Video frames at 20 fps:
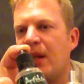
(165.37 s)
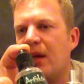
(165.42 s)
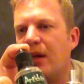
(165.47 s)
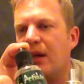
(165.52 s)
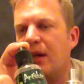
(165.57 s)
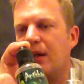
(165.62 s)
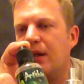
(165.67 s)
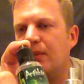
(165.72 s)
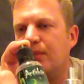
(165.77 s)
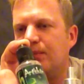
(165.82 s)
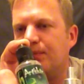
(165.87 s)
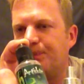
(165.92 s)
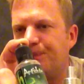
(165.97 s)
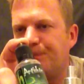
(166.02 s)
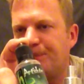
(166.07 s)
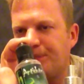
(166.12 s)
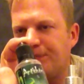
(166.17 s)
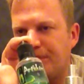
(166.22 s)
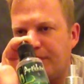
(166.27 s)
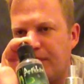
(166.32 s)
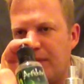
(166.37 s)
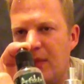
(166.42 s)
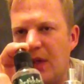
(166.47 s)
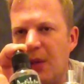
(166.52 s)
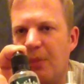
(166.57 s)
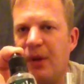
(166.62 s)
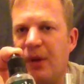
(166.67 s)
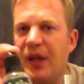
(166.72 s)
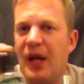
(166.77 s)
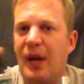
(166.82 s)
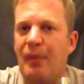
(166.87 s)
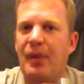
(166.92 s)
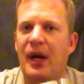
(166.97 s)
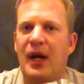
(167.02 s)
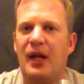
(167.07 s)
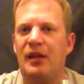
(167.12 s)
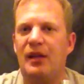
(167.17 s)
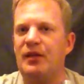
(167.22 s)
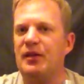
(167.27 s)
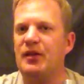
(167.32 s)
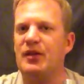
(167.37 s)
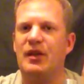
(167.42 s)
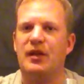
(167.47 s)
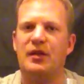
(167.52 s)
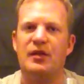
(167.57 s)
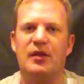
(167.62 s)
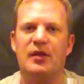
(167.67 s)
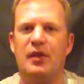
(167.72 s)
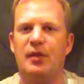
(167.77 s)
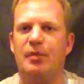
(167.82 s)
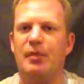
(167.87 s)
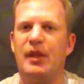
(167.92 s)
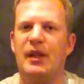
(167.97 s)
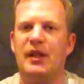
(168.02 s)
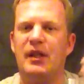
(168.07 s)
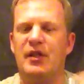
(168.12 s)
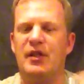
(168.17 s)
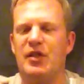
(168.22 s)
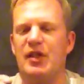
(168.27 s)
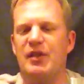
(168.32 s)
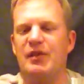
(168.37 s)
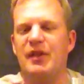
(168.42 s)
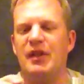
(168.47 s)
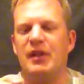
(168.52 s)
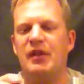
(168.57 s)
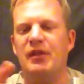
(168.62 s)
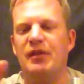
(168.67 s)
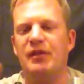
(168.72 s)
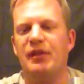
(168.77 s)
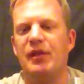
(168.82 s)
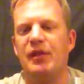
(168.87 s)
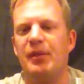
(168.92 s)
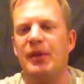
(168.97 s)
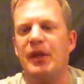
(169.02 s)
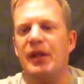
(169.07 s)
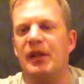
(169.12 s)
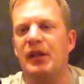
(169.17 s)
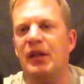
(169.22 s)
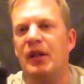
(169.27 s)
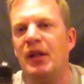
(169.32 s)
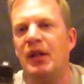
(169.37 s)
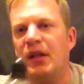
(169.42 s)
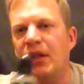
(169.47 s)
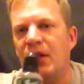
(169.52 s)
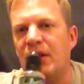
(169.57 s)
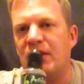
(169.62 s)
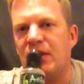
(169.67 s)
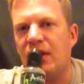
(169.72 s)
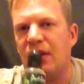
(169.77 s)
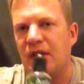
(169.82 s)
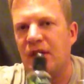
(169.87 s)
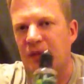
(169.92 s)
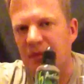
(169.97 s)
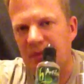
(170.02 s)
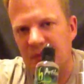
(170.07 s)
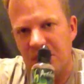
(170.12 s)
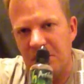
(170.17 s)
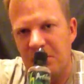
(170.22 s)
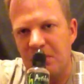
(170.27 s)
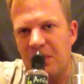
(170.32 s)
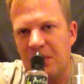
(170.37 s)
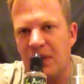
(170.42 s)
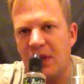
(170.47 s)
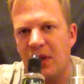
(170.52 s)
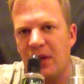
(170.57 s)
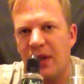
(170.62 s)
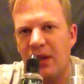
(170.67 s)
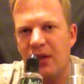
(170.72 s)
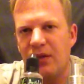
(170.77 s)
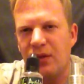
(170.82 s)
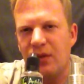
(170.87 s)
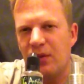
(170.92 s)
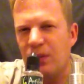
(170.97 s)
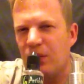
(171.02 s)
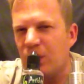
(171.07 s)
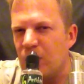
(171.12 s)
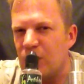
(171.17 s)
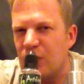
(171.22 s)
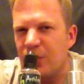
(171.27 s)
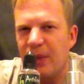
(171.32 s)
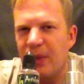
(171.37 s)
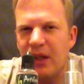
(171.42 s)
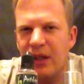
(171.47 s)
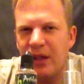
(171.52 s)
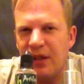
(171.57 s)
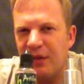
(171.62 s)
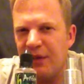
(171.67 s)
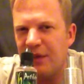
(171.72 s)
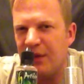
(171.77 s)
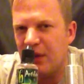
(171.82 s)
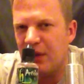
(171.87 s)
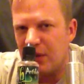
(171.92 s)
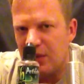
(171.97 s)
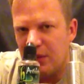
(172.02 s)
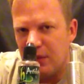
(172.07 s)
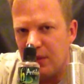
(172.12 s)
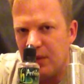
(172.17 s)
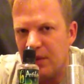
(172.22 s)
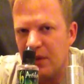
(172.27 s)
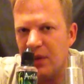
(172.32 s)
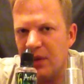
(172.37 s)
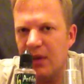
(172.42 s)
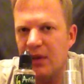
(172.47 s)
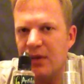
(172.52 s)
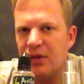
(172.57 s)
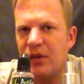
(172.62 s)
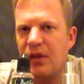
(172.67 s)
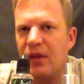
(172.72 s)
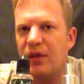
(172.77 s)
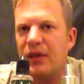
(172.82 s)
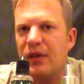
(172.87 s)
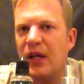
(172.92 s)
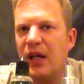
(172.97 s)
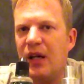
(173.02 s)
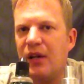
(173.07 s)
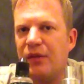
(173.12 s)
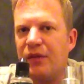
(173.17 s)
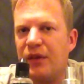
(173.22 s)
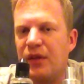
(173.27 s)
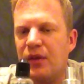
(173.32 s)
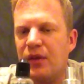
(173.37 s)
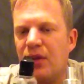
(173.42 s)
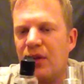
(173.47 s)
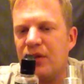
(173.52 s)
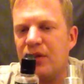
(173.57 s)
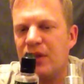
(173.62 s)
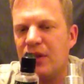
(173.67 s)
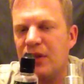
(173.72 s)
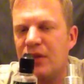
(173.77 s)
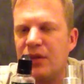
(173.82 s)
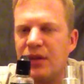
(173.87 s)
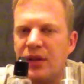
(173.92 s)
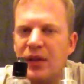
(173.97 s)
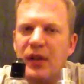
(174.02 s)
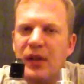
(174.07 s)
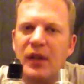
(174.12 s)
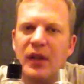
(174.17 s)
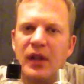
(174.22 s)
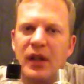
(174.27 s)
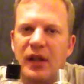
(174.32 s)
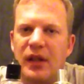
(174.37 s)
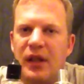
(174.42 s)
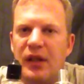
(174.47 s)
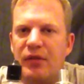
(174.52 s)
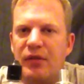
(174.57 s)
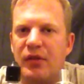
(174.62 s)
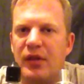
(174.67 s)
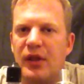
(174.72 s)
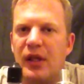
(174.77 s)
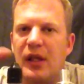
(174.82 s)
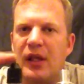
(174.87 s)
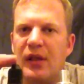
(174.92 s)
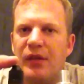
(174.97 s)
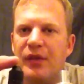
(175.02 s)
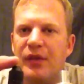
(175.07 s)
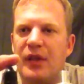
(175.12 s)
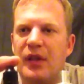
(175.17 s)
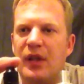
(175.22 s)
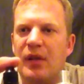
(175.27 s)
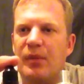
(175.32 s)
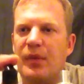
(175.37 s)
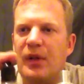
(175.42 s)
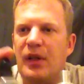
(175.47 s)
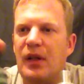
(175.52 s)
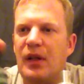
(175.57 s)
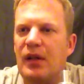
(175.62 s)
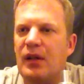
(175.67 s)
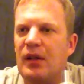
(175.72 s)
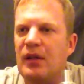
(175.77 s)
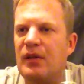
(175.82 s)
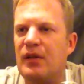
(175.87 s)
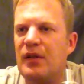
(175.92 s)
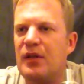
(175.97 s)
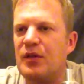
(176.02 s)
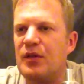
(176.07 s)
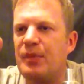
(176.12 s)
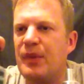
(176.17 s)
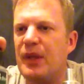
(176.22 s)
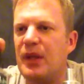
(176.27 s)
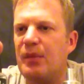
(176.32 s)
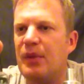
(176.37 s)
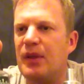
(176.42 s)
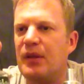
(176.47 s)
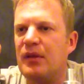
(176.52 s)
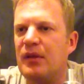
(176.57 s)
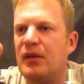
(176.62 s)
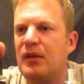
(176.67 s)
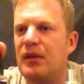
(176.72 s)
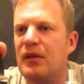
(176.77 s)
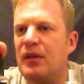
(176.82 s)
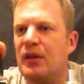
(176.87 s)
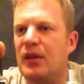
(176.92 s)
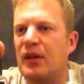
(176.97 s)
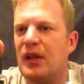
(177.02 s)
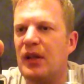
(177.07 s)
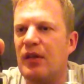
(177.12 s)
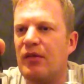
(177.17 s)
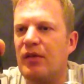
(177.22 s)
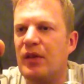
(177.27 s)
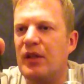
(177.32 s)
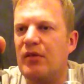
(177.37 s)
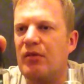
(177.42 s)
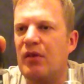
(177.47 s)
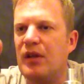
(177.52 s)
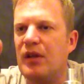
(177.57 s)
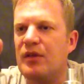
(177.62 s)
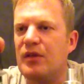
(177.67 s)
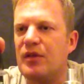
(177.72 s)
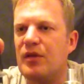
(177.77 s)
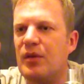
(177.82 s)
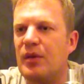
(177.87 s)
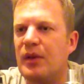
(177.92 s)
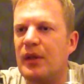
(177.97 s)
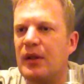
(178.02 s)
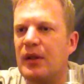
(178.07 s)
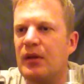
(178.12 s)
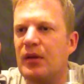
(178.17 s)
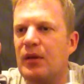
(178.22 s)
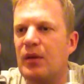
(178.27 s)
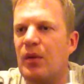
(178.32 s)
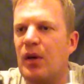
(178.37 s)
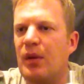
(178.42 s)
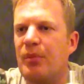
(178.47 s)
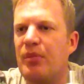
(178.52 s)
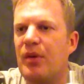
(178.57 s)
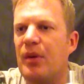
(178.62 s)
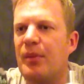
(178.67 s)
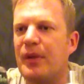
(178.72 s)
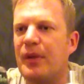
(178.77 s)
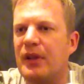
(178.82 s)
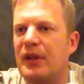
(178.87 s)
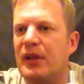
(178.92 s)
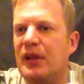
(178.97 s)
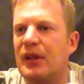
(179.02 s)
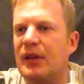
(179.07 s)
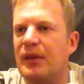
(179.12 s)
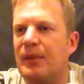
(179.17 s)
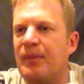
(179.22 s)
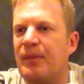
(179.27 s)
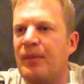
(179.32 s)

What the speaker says: But that balance is completely shifted for me. So, you know, that sort of watermelon-y fruit has gone down a few notches and they've really lifted up the spearmint, and that really runs through it quite prominently.